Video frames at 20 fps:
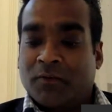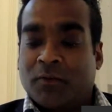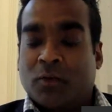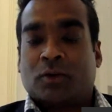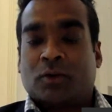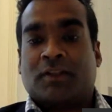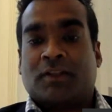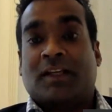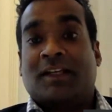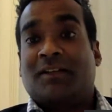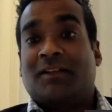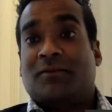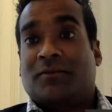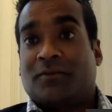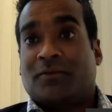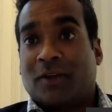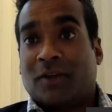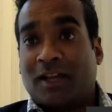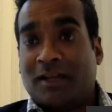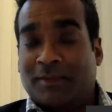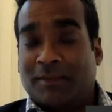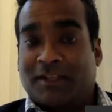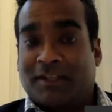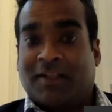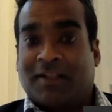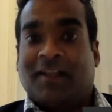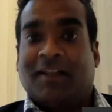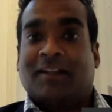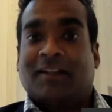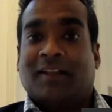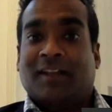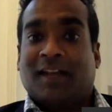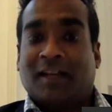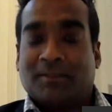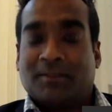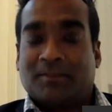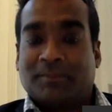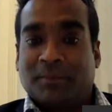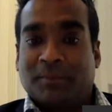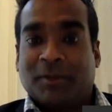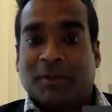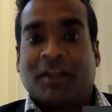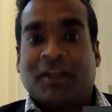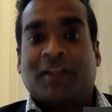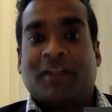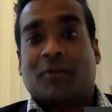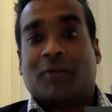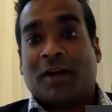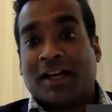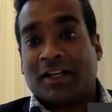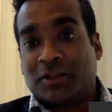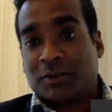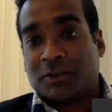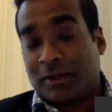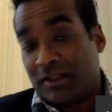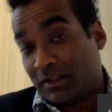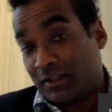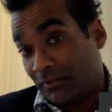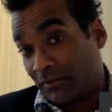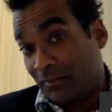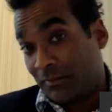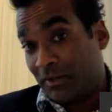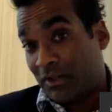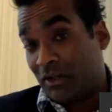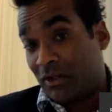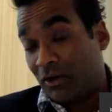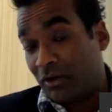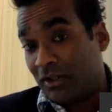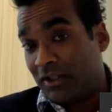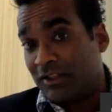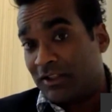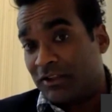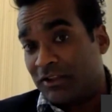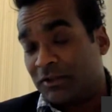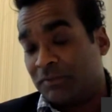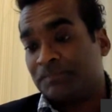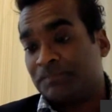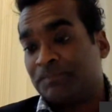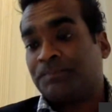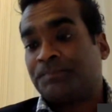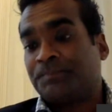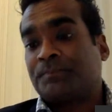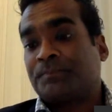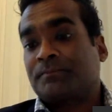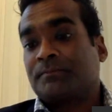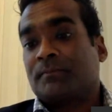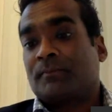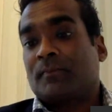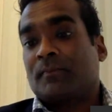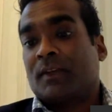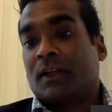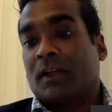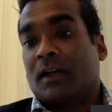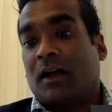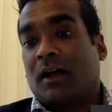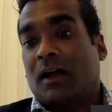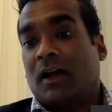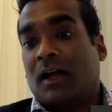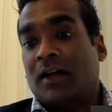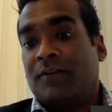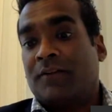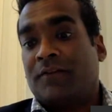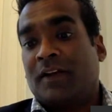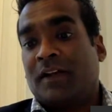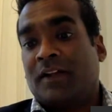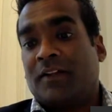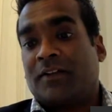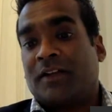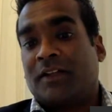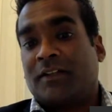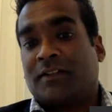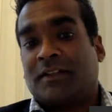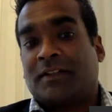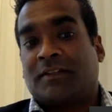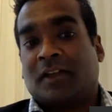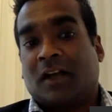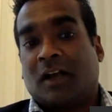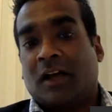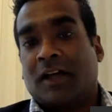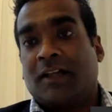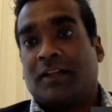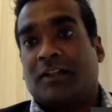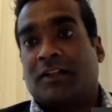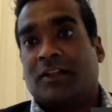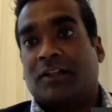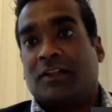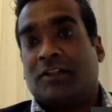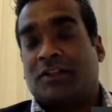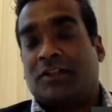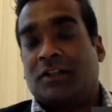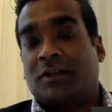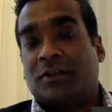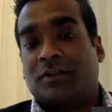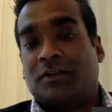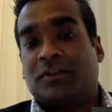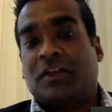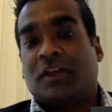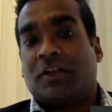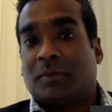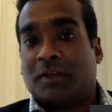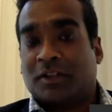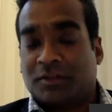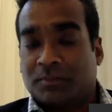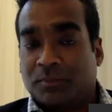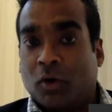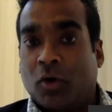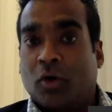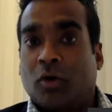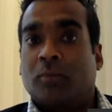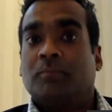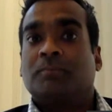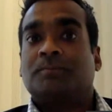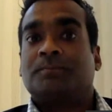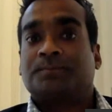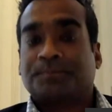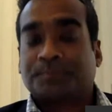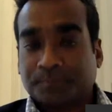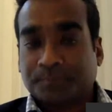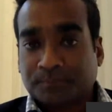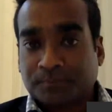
Of course, I didn't frame it like that, but when I graduated from the college, I felt that design could do so much more.